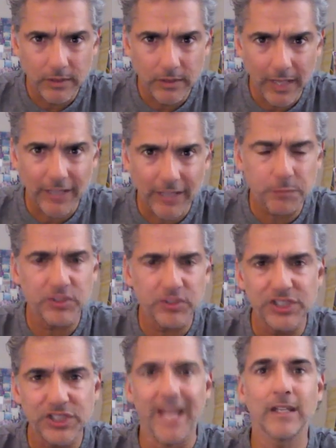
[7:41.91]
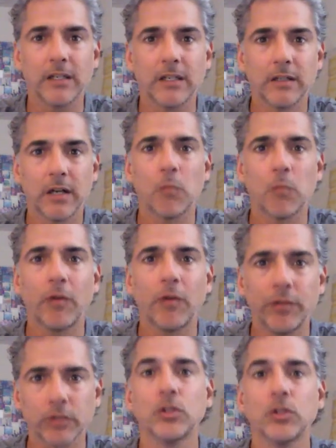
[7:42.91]
X percent, I'm
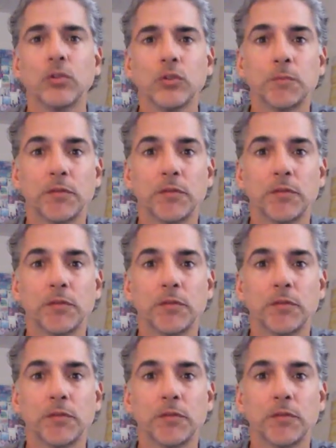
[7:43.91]
willing to lose